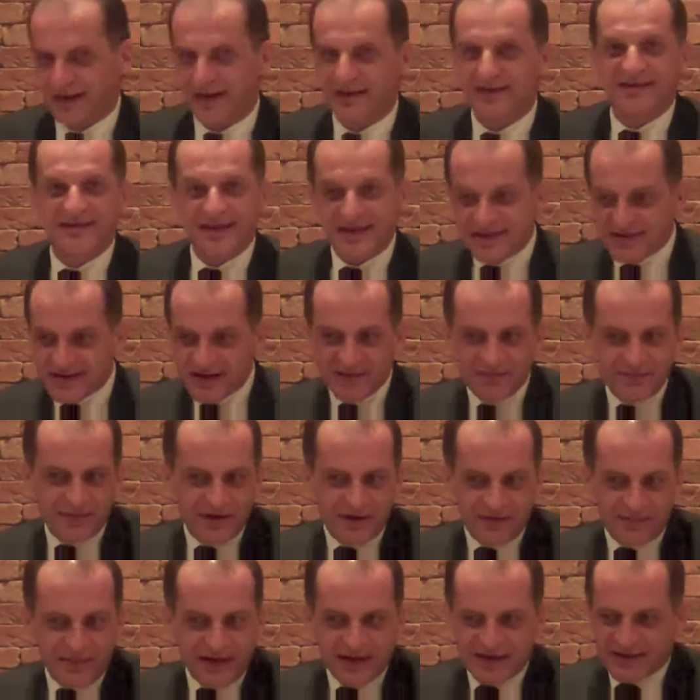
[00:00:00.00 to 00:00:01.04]
And Castier
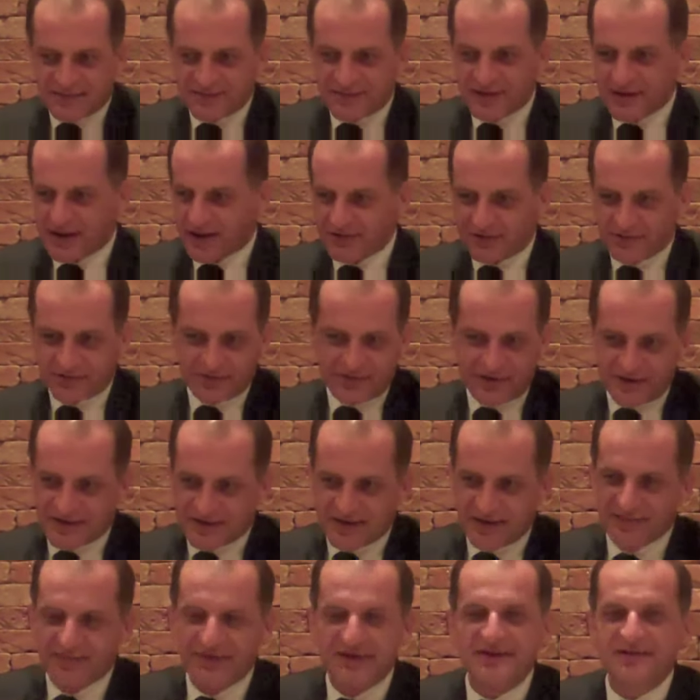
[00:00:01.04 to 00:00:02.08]
makes me, I don't know,
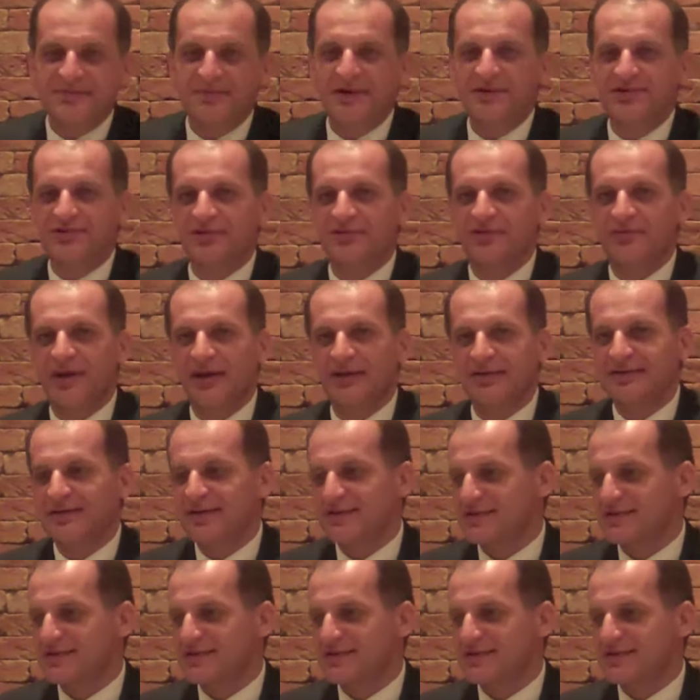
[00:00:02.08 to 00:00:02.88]
there's something special about